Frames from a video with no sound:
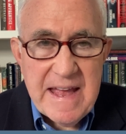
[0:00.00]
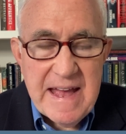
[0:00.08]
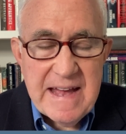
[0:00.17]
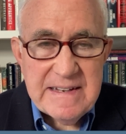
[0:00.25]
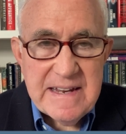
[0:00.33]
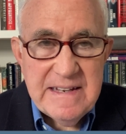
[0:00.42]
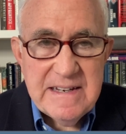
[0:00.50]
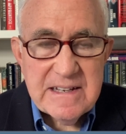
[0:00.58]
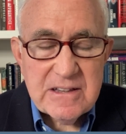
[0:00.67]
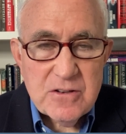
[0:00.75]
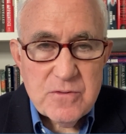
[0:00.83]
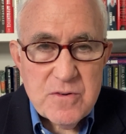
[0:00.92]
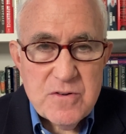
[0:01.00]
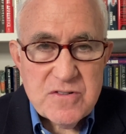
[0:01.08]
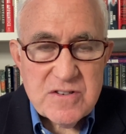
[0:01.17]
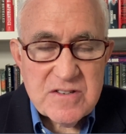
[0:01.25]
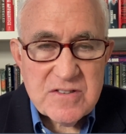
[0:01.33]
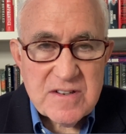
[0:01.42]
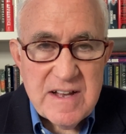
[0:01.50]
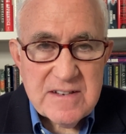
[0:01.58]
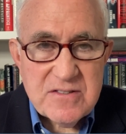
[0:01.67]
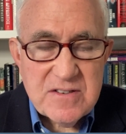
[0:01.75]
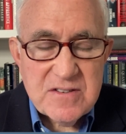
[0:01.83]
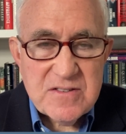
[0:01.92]
And in it, LaRouche
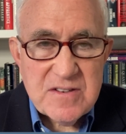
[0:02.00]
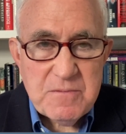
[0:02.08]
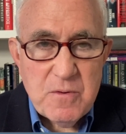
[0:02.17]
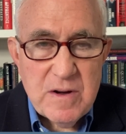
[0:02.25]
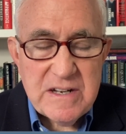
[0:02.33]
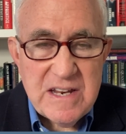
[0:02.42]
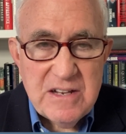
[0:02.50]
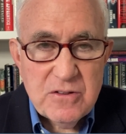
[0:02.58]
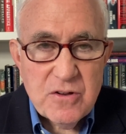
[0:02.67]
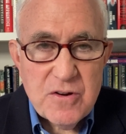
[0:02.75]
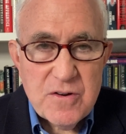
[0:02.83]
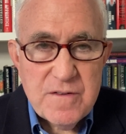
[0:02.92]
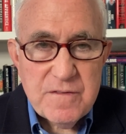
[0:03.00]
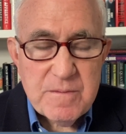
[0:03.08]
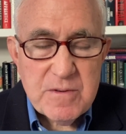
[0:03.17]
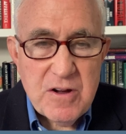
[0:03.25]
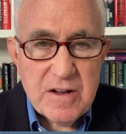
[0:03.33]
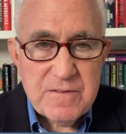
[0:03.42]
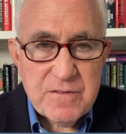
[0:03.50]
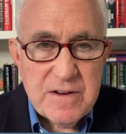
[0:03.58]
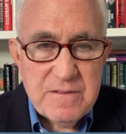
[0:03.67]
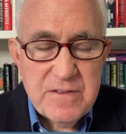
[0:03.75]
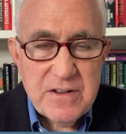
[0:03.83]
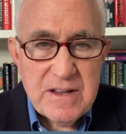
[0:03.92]
discusses what he learned from
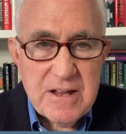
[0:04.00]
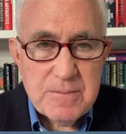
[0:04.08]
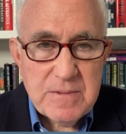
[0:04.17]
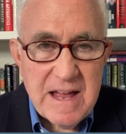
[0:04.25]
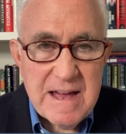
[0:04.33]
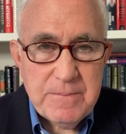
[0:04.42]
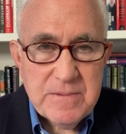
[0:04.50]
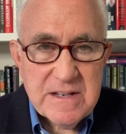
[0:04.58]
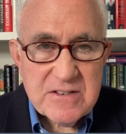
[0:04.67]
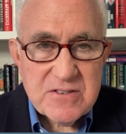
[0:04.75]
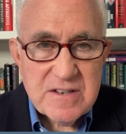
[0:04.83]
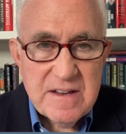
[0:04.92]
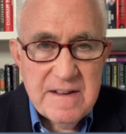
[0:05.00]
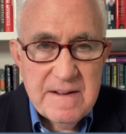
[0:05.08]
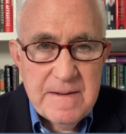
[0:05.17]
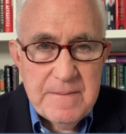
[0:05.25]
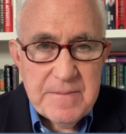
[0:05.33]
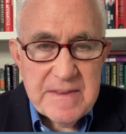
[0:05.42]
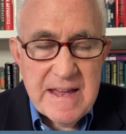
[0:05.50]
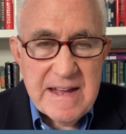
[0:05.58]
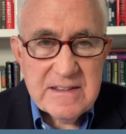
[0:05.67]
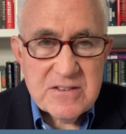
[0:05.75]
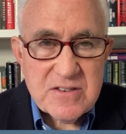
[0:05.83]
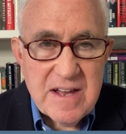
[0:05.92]
Gottfried Wilhelm Leibniz
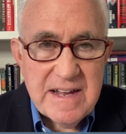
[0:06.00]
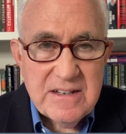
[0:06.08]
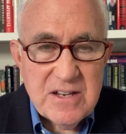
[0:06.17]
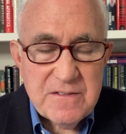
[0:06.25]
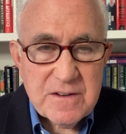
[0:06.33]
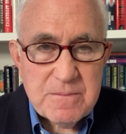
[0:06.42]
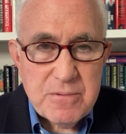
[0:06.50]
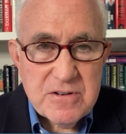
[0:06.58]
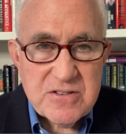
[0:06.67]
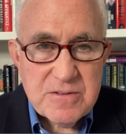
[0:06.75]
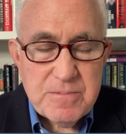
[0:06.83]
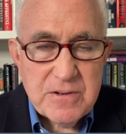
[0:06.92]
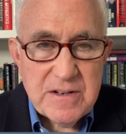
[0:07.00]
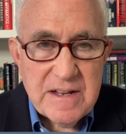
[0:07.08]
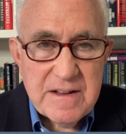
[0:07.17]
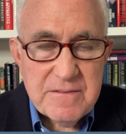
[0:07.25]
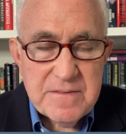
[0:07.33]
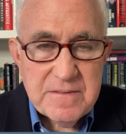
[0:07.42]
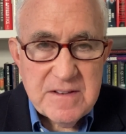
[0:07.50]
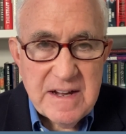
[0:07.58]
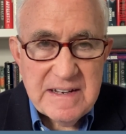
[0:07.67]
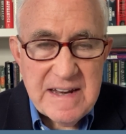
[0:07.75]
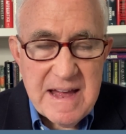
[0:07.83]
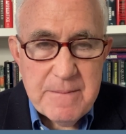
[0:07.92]
and the scientific principle of
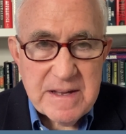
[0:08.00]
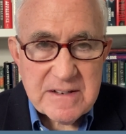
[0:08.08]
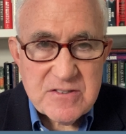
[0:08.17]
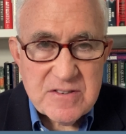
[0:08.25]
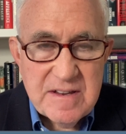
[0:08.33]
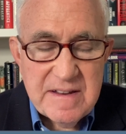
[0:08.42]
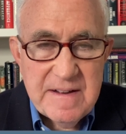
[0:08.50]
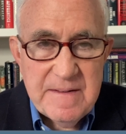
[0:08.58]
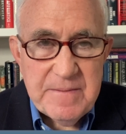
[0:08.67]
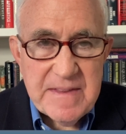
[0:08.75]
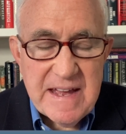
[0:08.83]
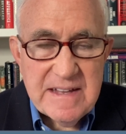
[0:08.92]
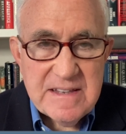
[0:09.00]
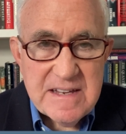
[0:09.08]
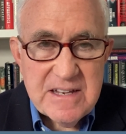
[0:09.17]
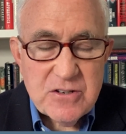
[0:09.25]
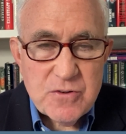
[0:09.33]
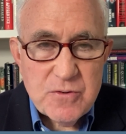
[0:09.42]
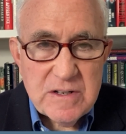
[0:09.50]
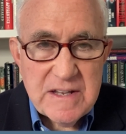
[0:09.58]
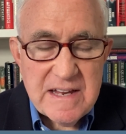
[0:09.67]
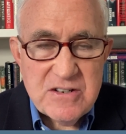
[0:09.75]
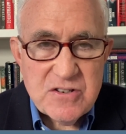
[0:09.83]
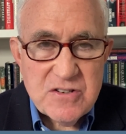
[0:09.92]
dynamics and the
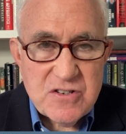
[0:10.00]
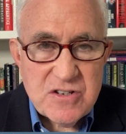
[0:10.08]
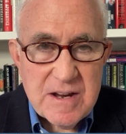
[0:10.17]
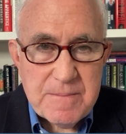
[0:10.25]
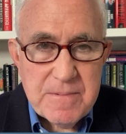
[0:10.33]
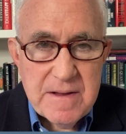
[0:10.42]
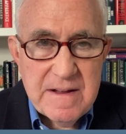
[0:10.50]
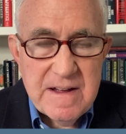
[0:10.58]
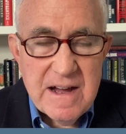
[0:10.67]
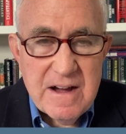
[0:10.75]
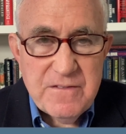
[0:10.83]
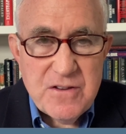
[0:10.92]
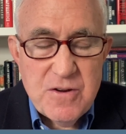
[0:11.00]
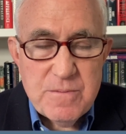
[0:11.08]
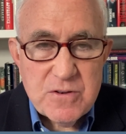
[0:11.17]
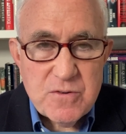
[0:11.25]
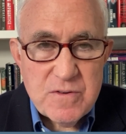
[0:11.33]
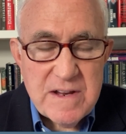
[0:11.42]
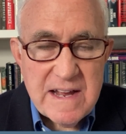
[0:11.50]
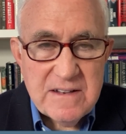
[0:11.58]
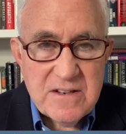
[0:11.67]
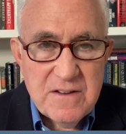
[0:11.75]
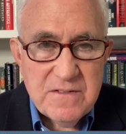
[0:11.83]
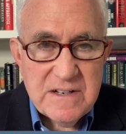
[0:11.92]
interrelationship of human
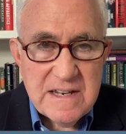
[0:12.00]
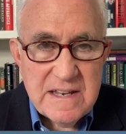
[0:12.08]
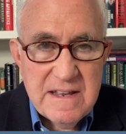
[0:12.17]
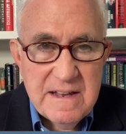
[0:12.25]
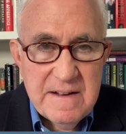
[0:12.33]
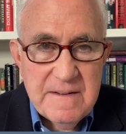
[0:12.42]
creativity